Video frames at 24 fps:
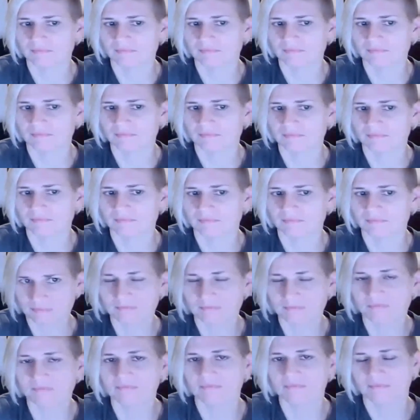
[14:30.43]

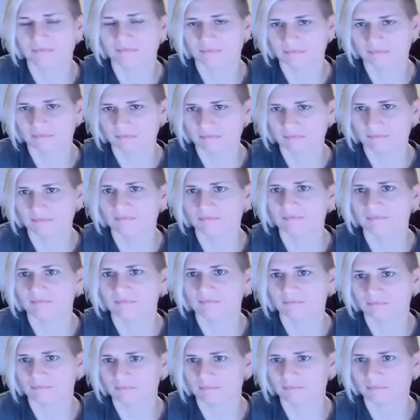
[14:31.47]

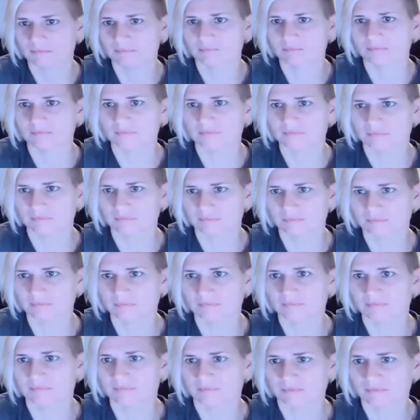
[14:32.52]

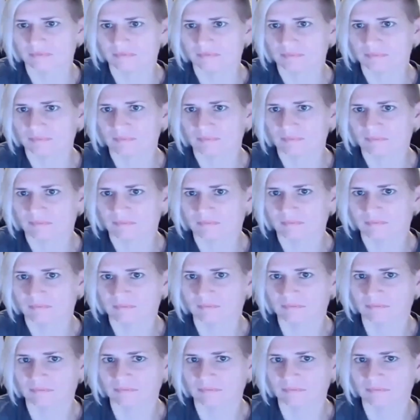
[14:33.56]
The person shown says nothing.